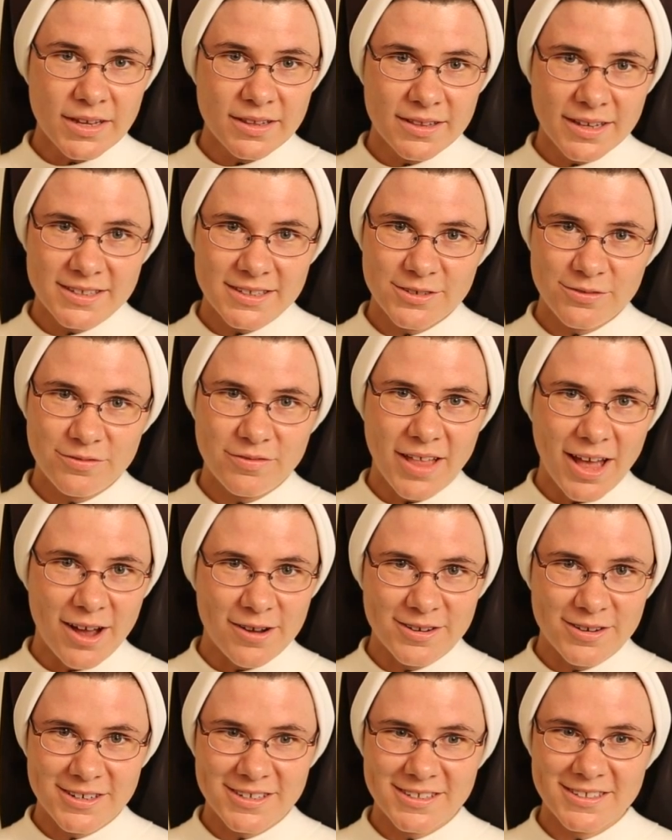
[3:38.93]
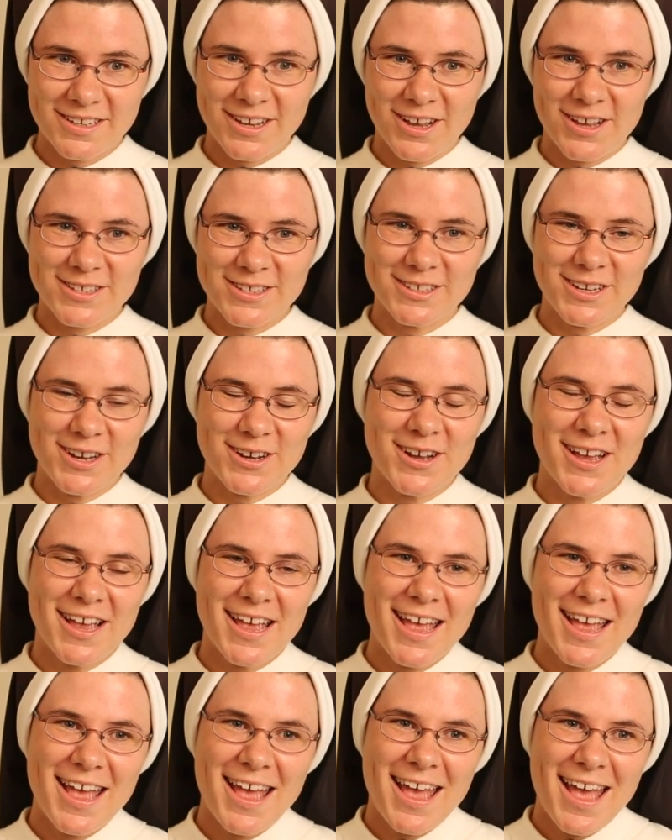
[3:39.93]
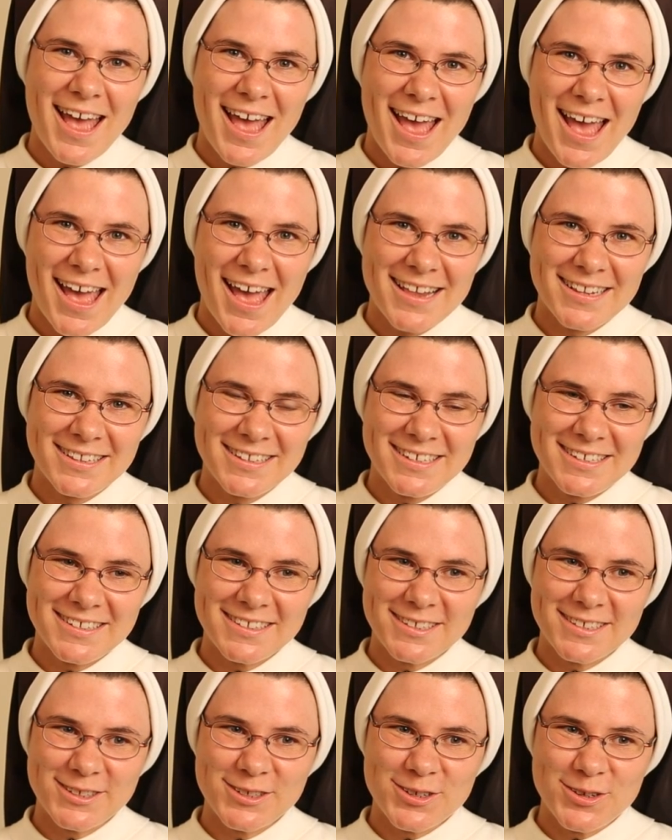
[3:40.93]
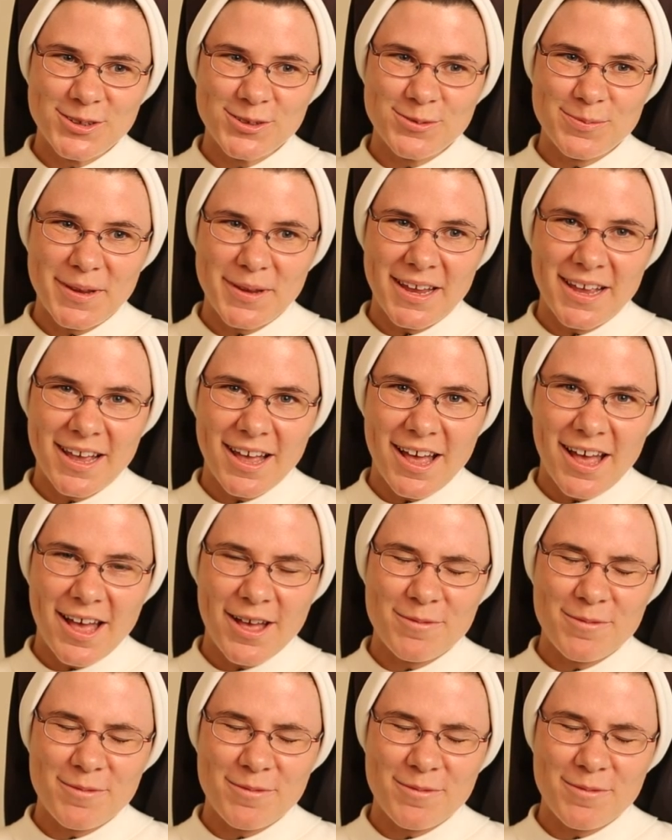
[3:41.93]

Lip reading: Lots of flowers also. And Lisa told me,